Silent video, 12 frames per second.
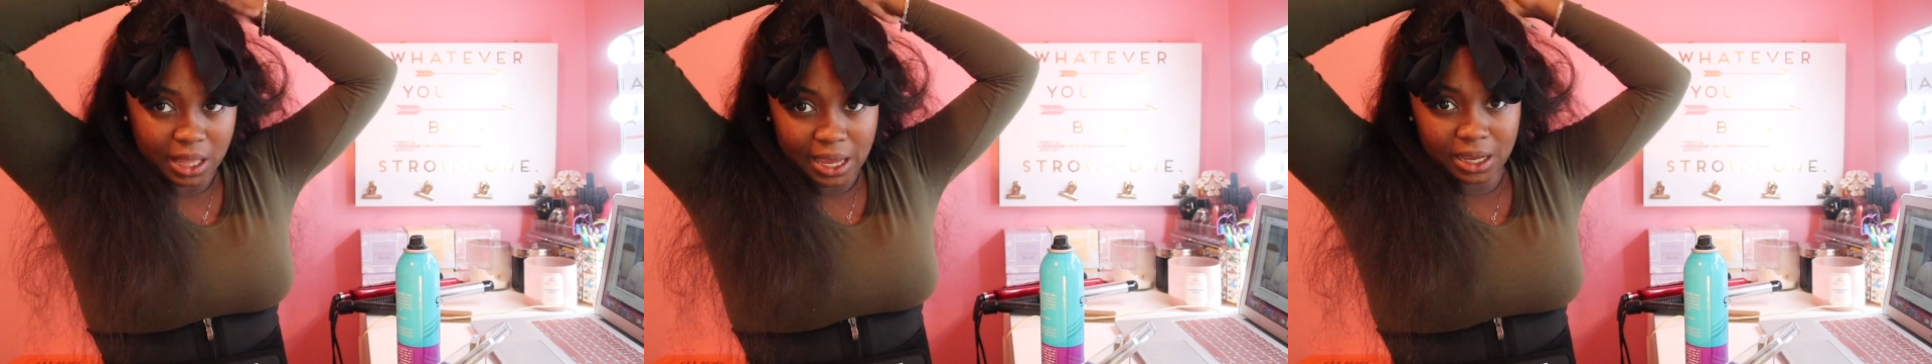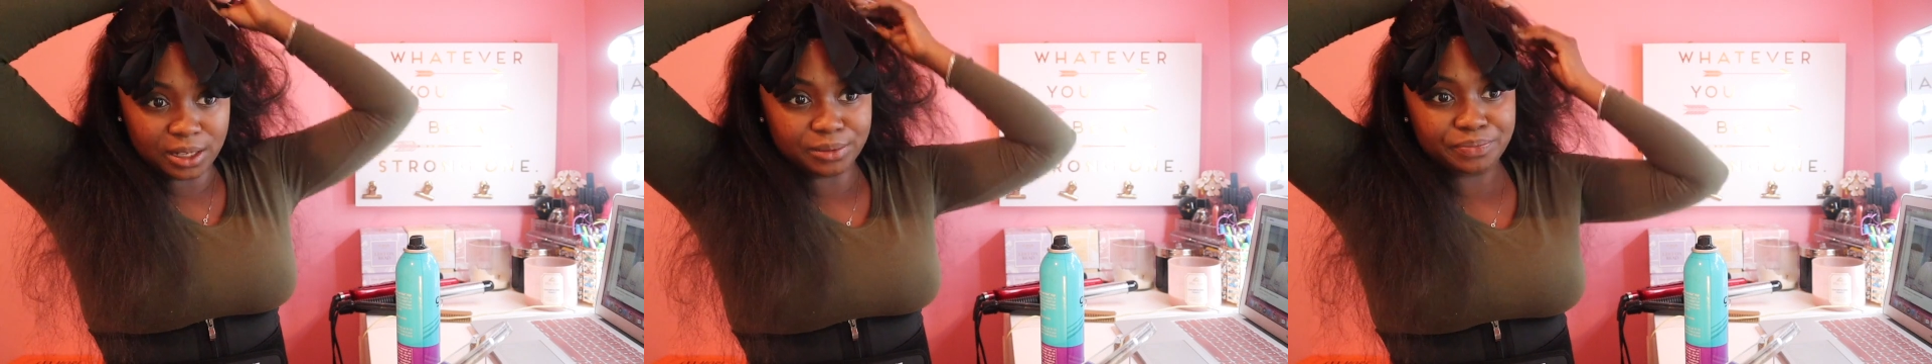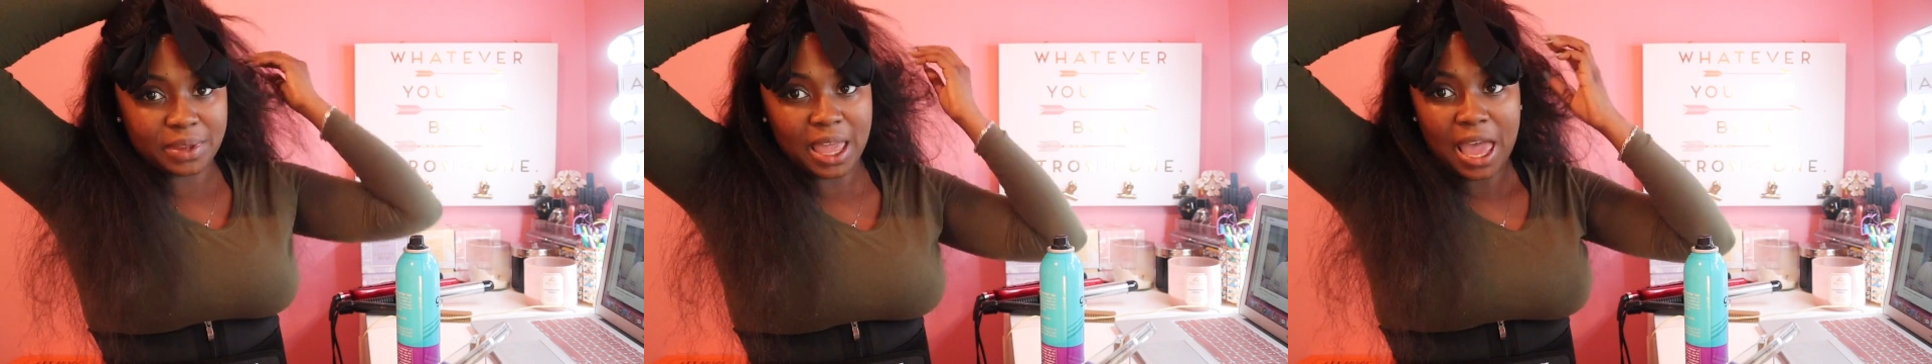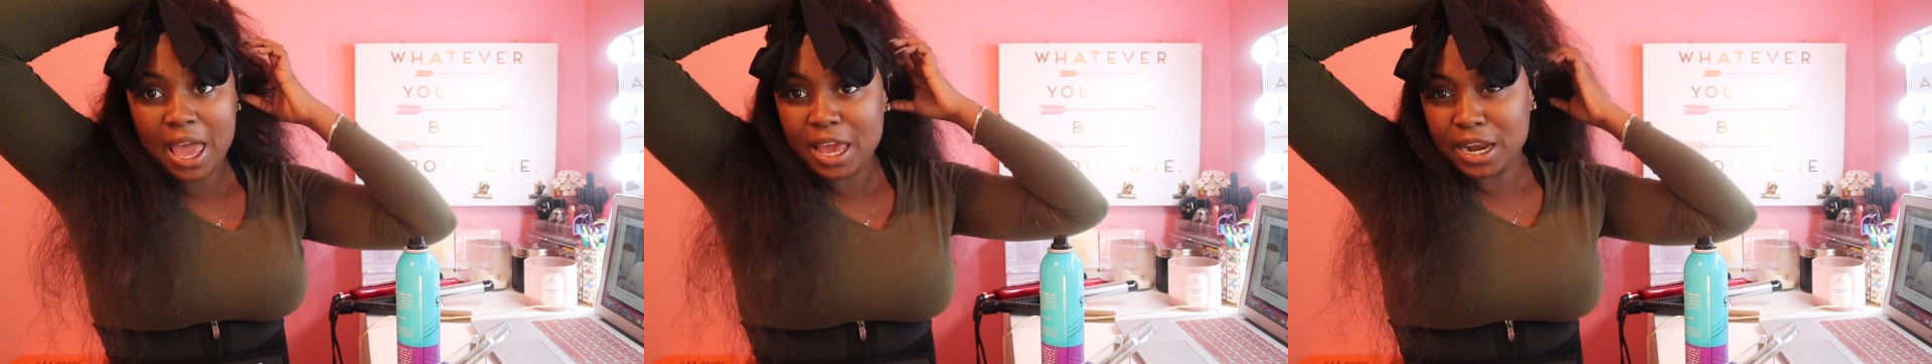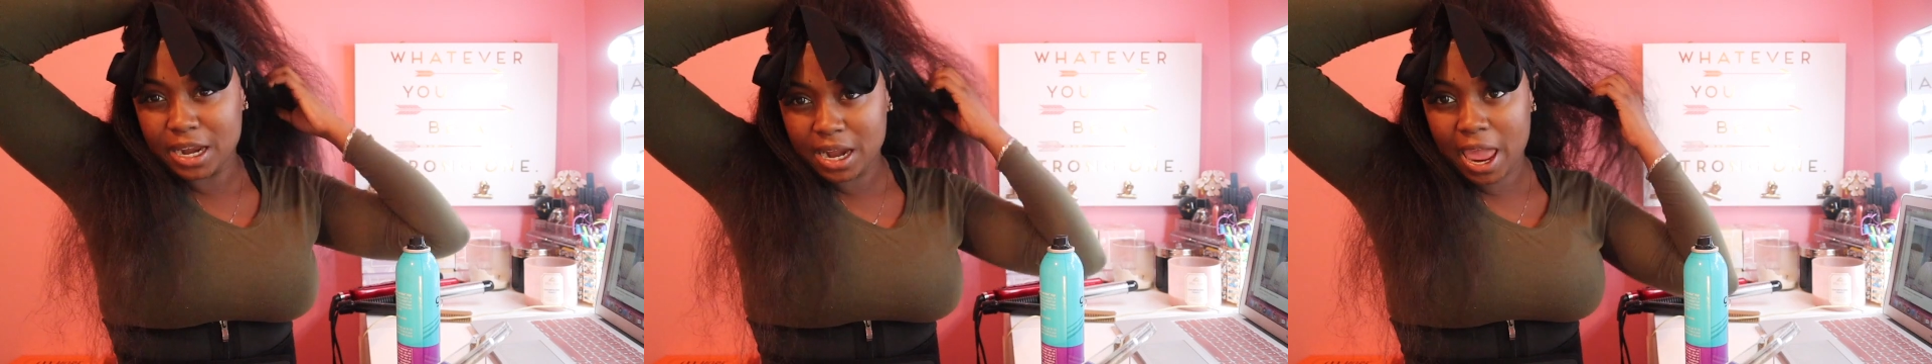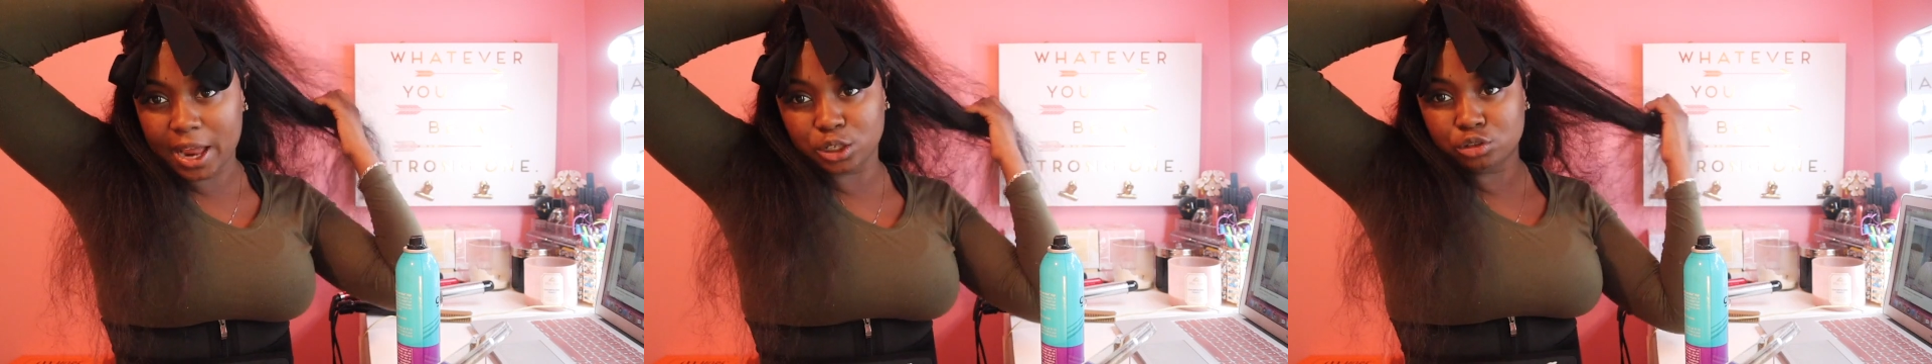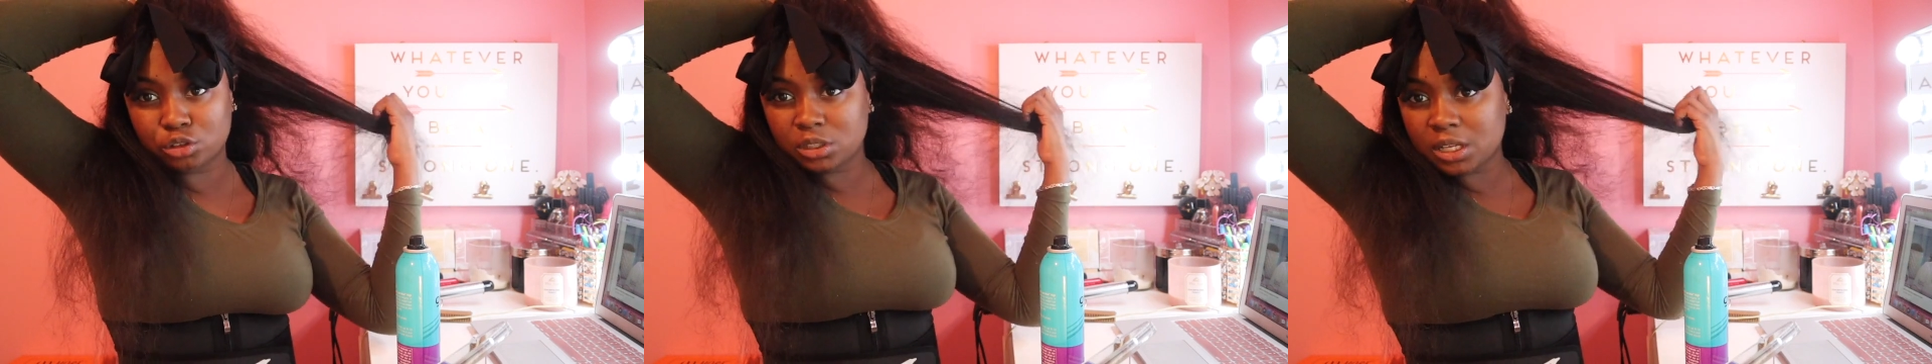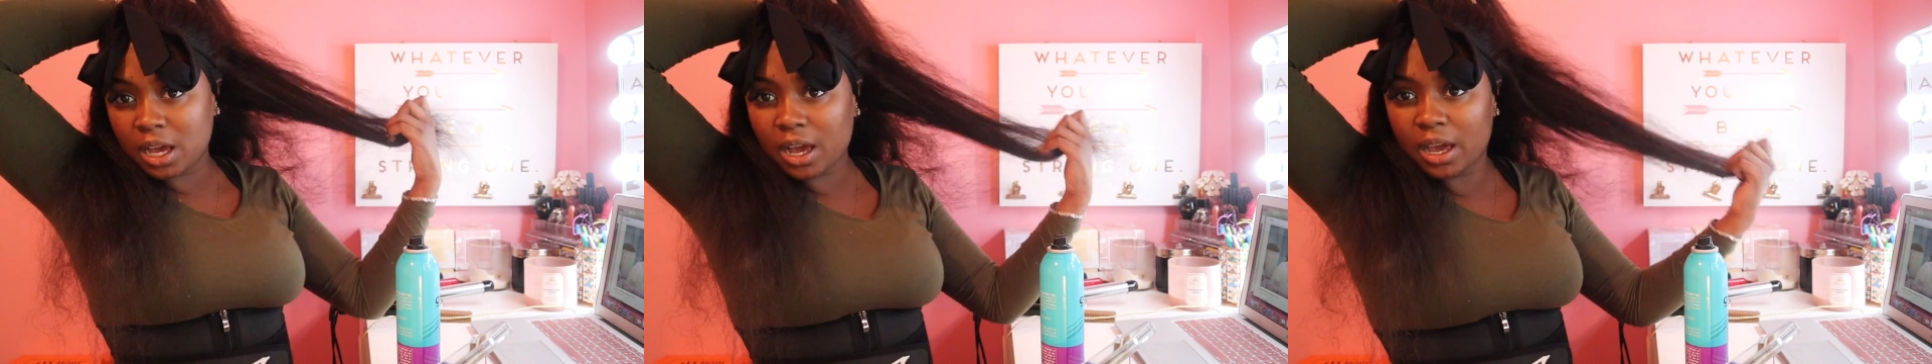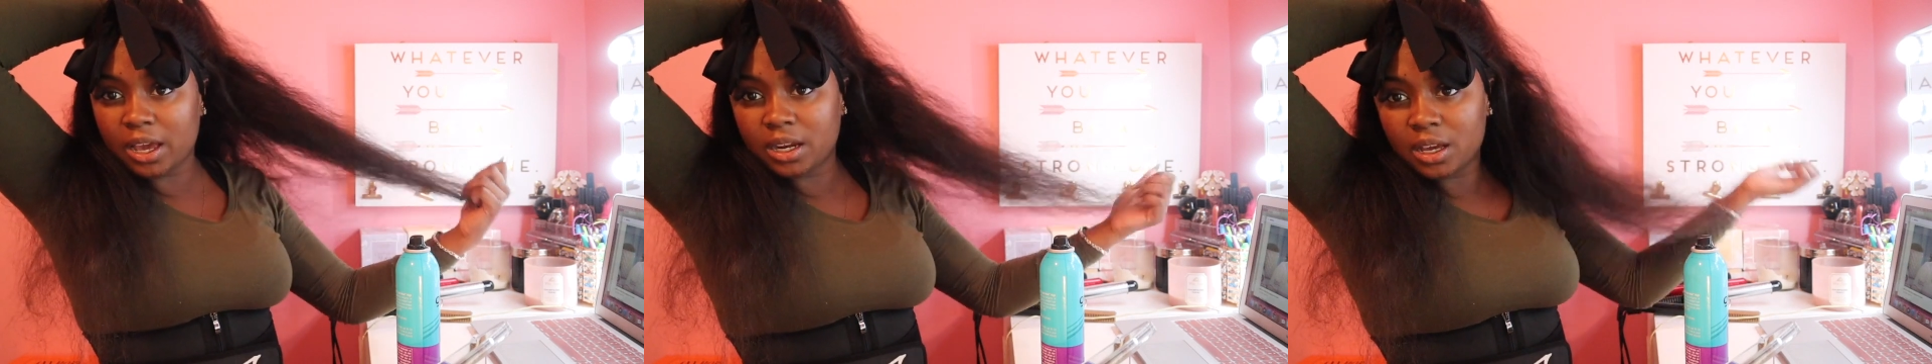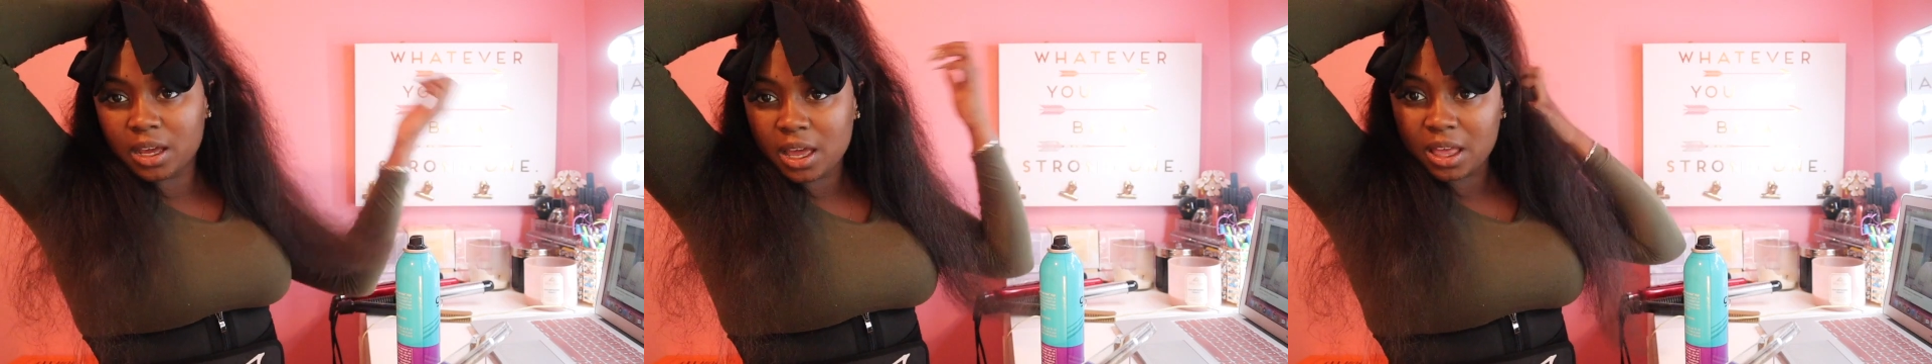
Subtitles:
like natural side.